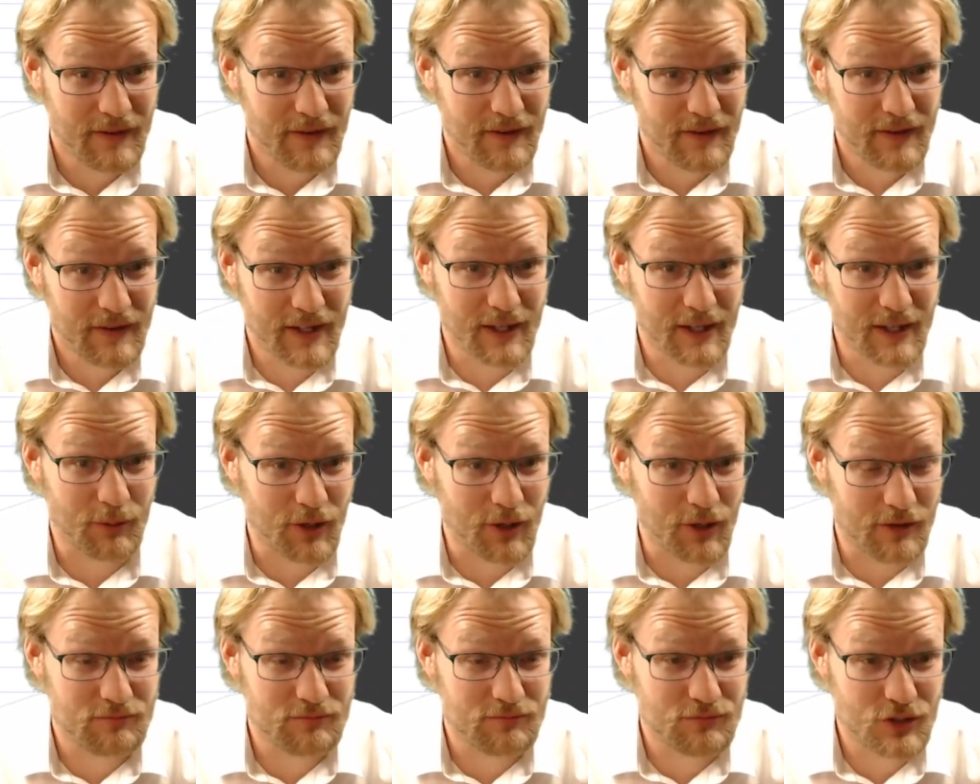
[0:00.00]
And I'm
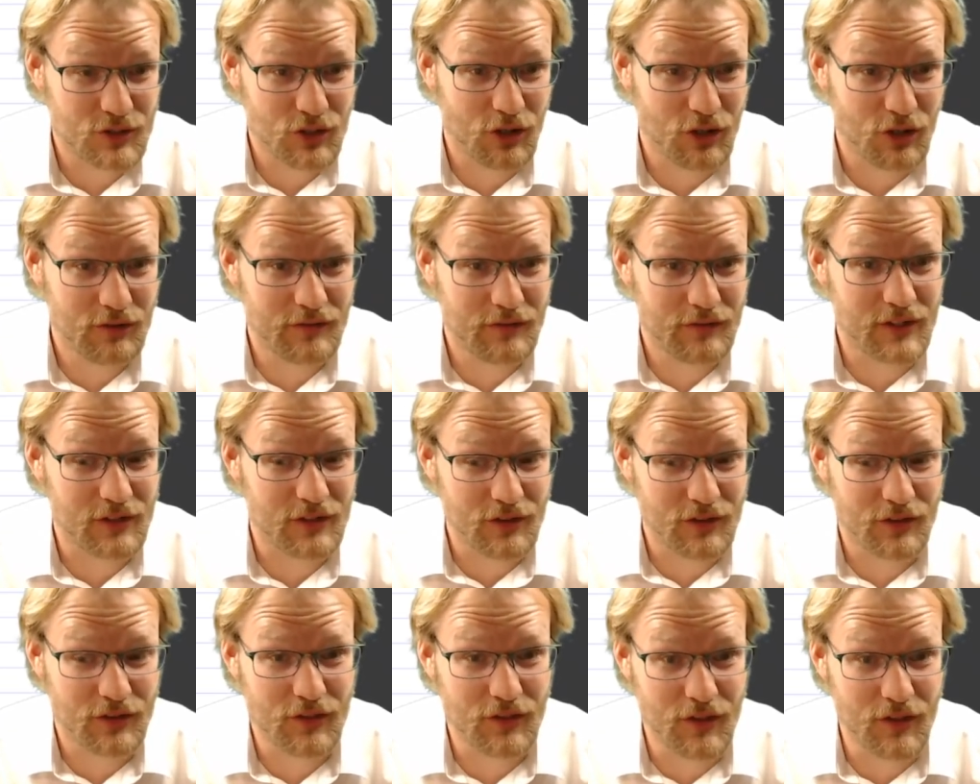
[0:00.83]
going to solve it
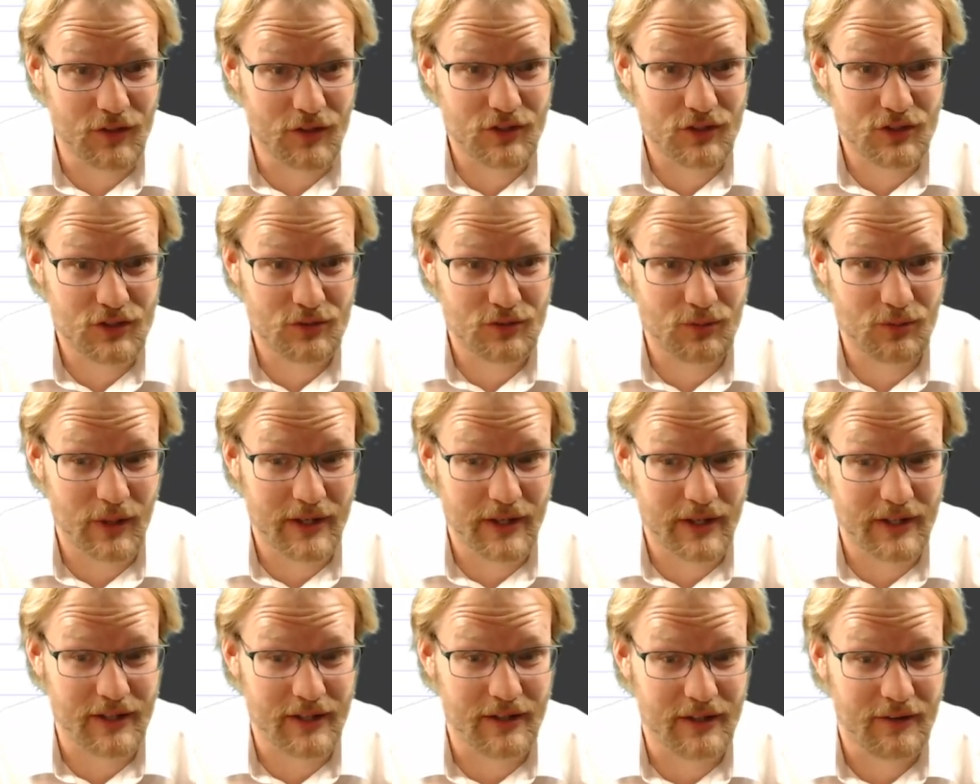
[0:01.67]
this
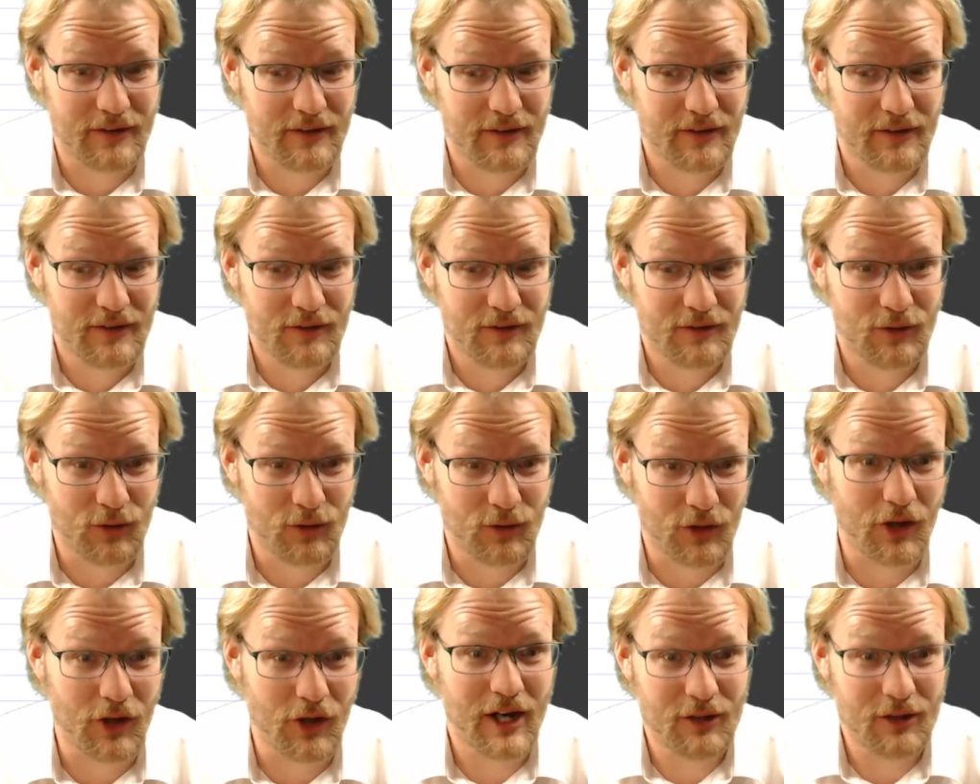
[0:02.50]
way,
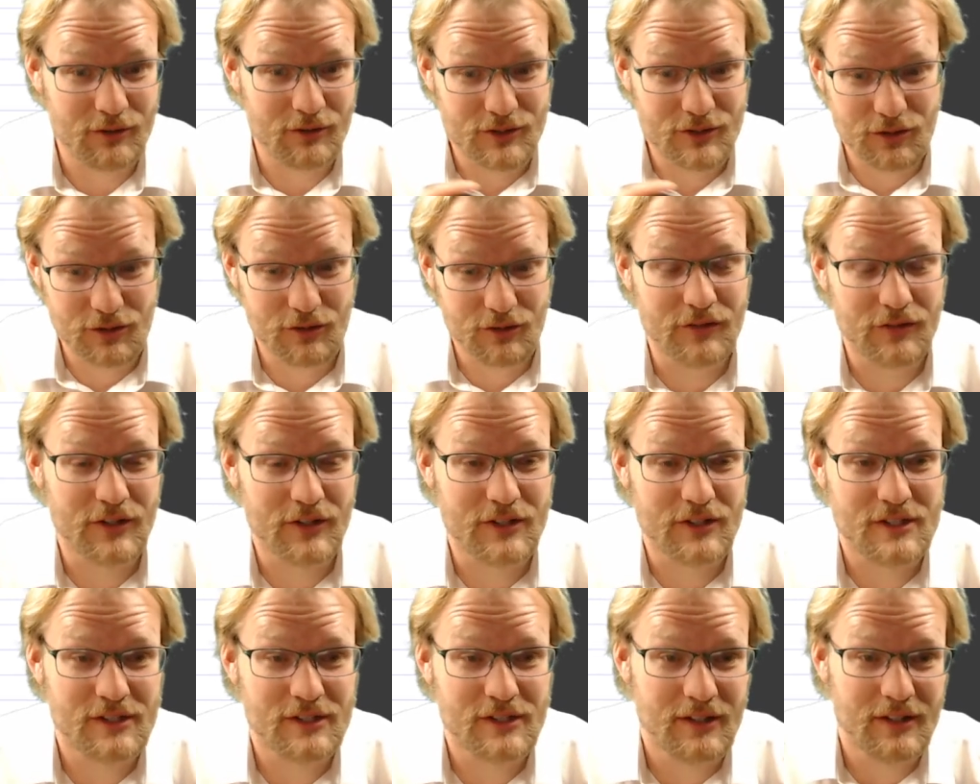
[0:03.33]
although I would solve
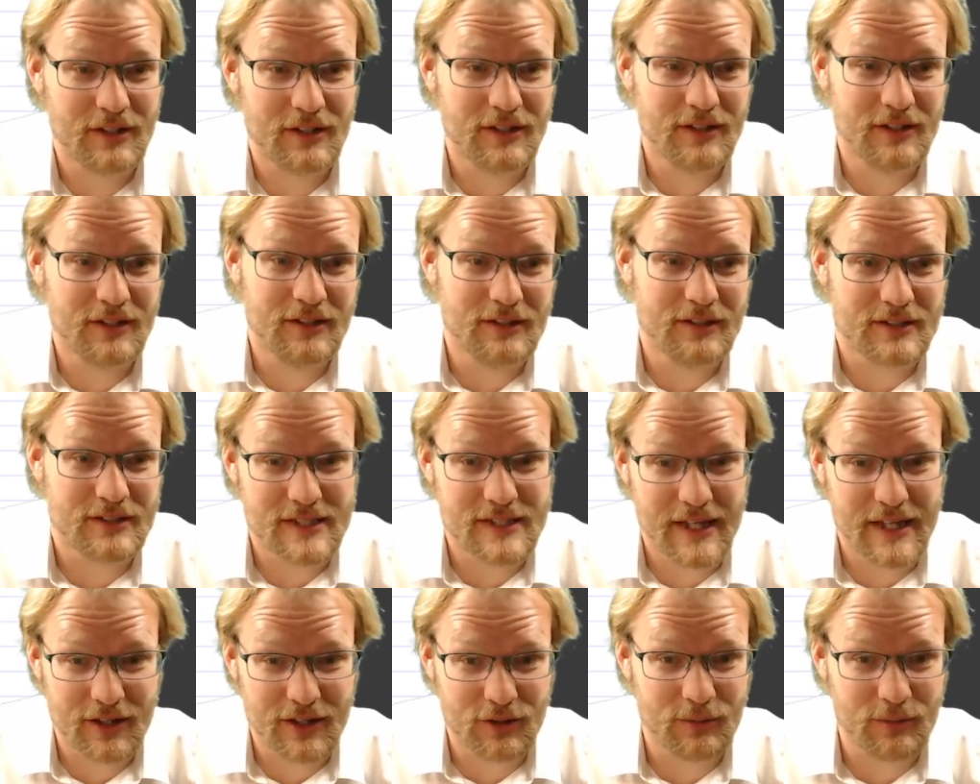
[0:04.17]
it the
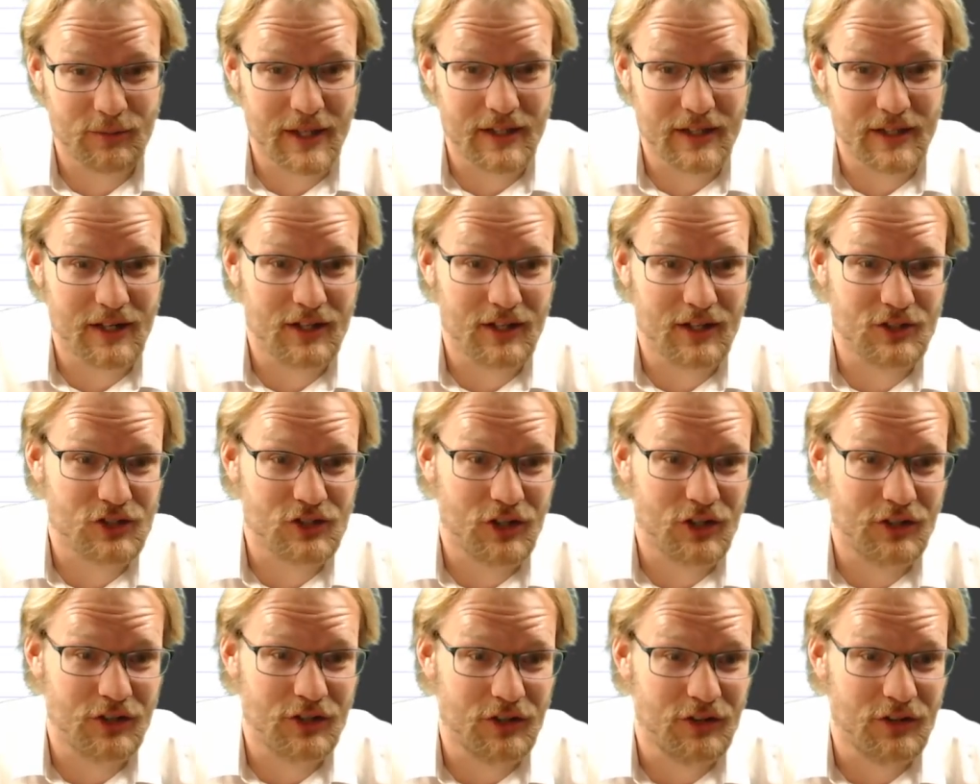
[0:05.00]
second way that I'll show
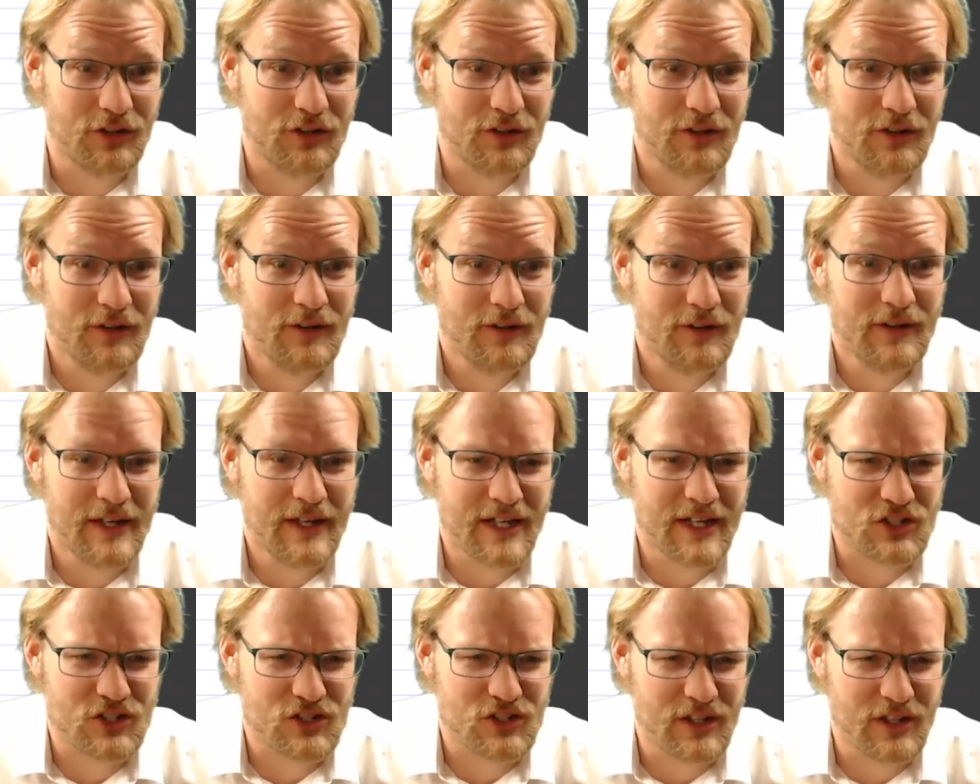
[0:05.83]
you
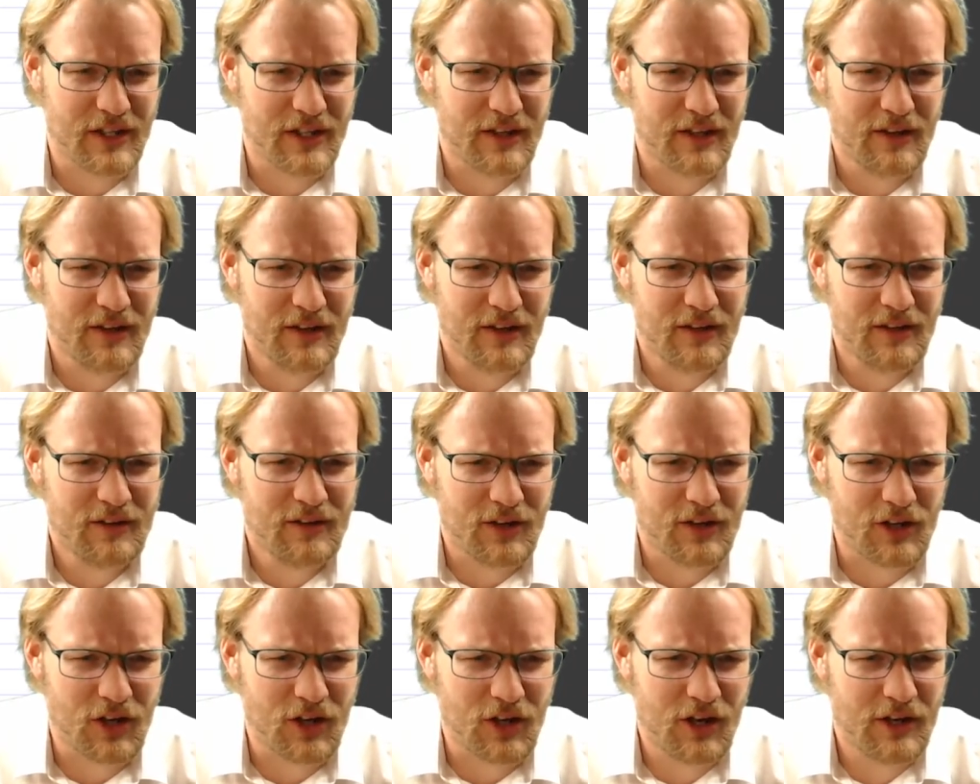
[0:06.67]
actually. I'm
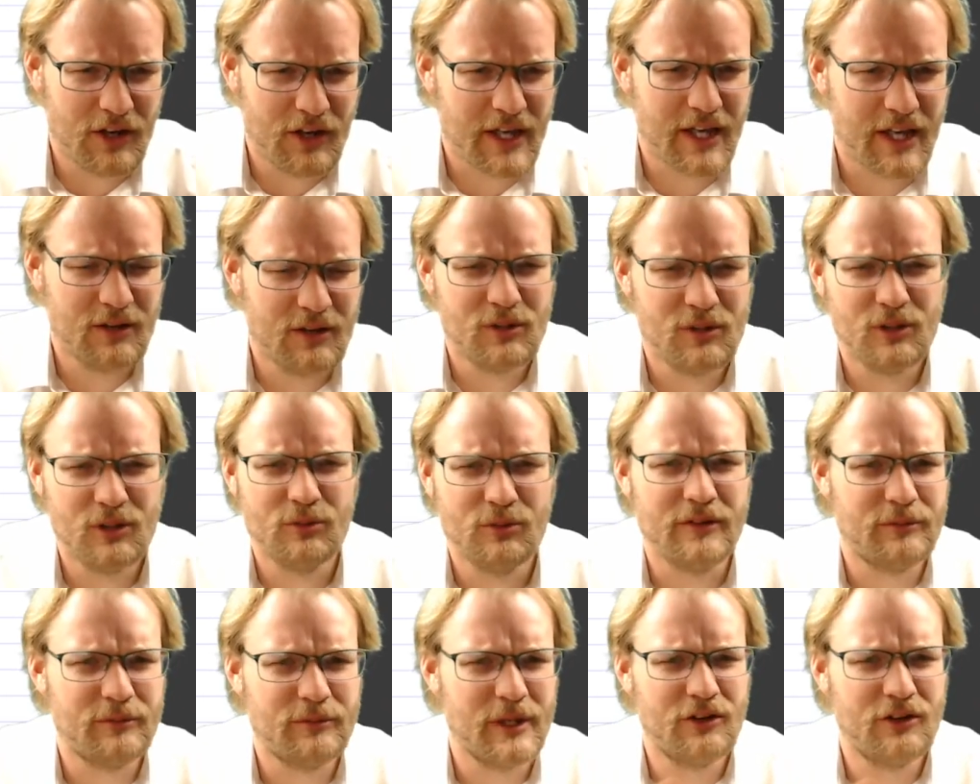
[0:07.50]
going to go, okay, well,
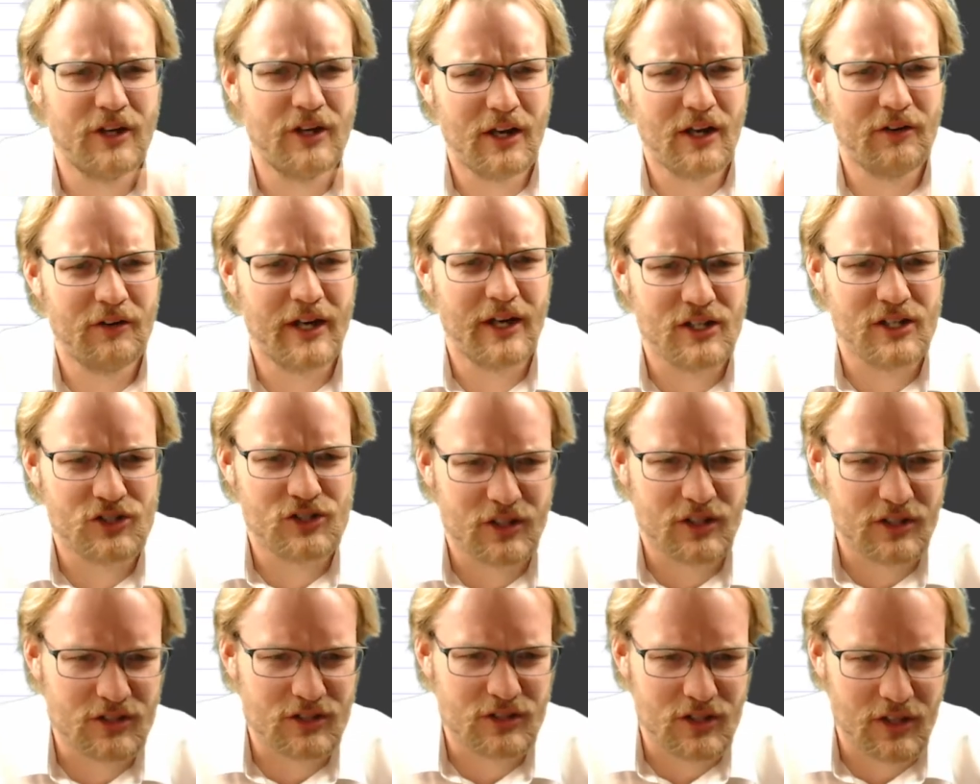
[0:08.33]
we've been
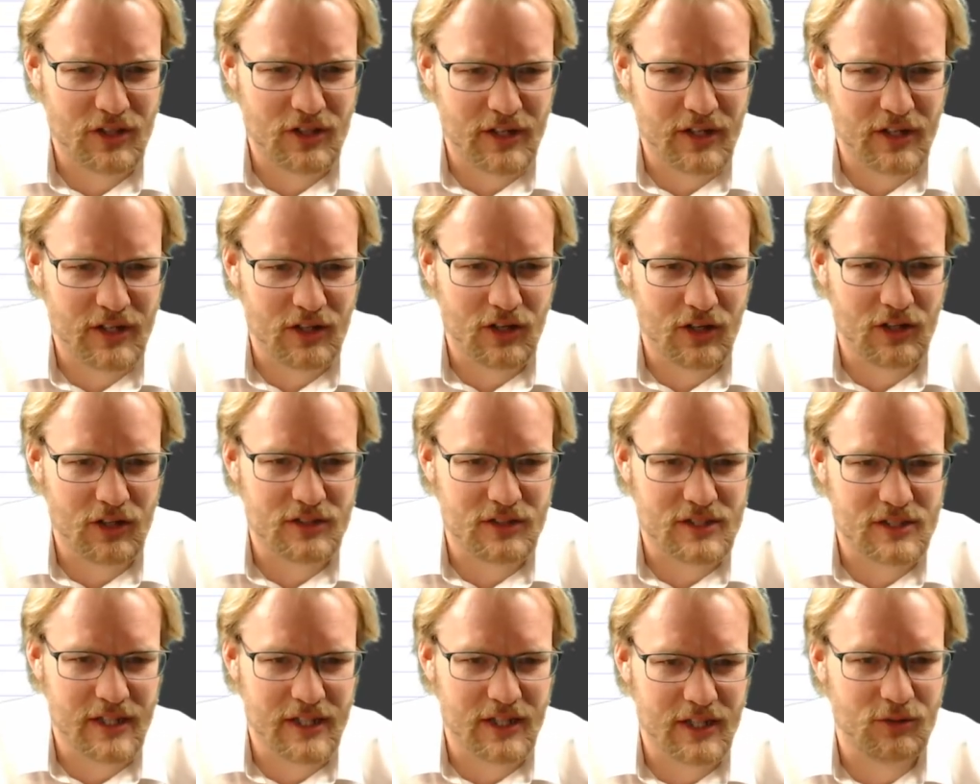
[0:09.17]
rearranging so that it
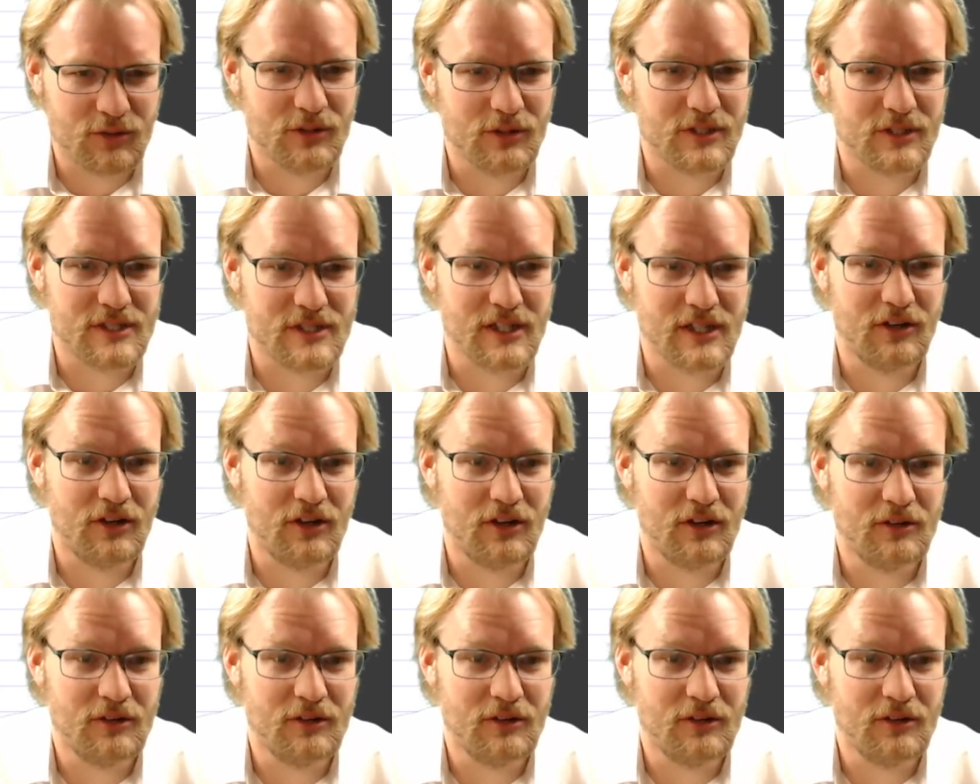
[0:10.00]
goes equals 0.